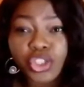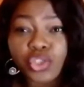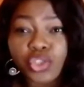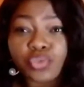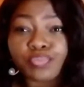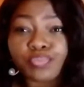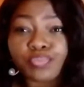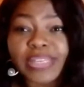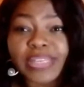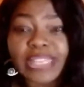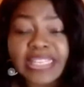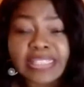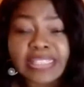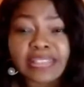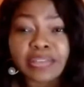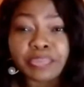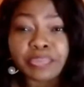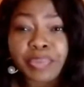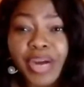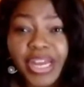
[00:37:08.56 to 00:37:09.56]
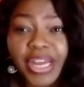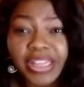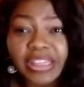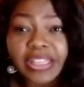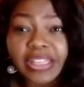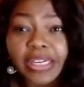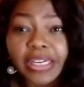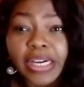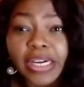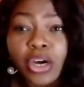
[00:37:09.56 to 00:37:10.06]
to please the
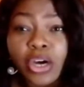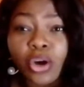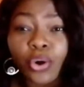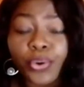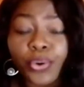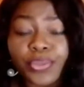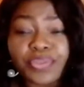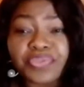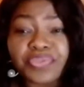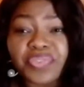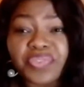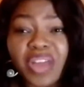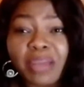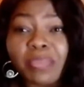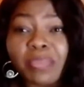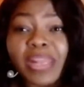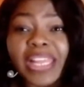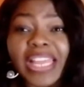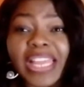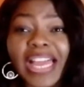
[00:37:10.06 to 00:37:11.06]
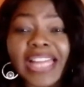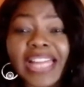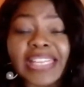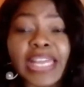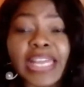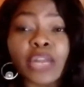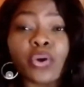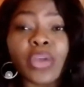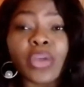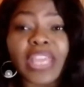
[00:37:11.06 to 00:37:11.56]
partner or the family and
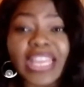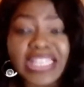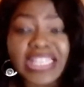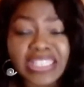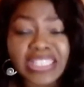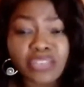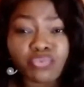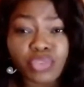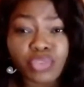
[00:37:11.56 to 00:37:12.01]
they are not getting